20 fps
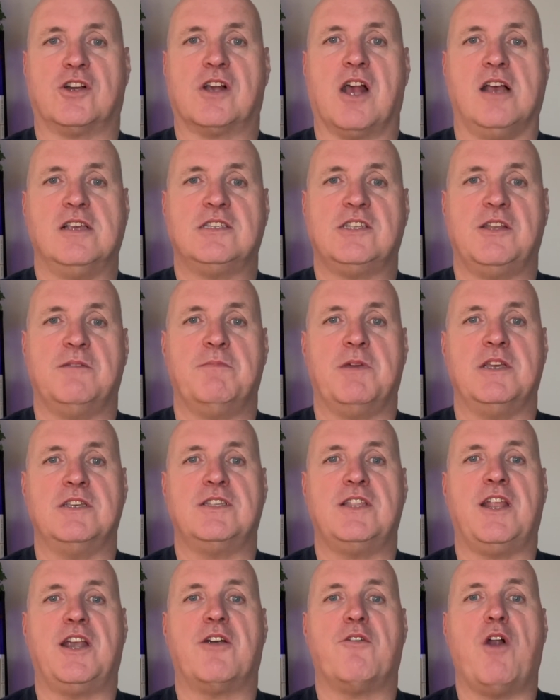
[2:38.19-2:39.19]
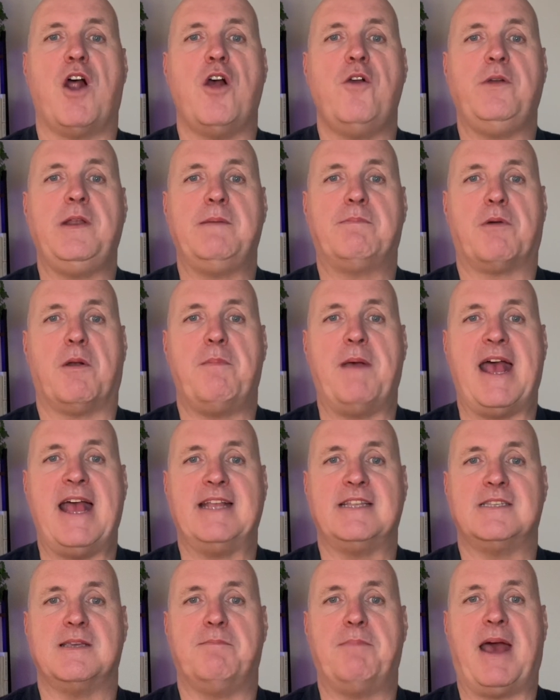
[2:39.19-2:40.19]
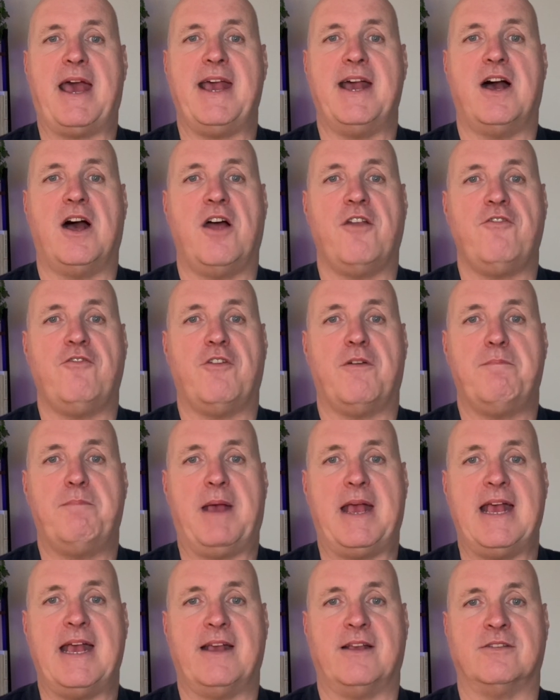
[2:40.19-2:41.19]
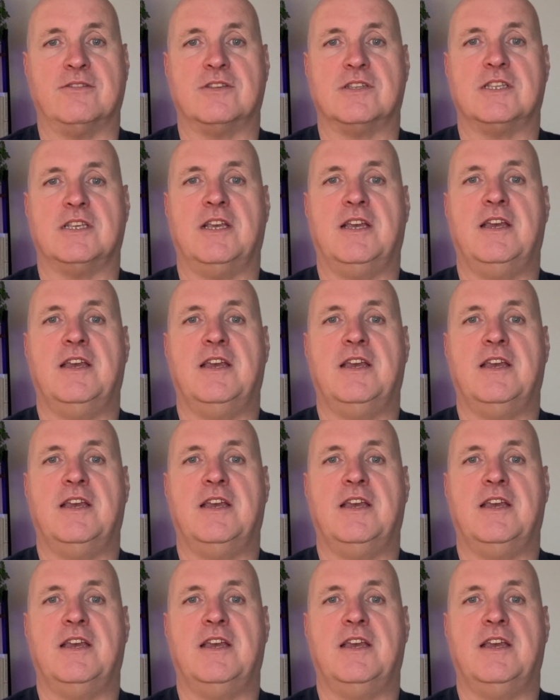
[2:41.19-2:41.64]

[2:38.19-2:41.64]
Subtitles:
customers that are only prepared to pay £100,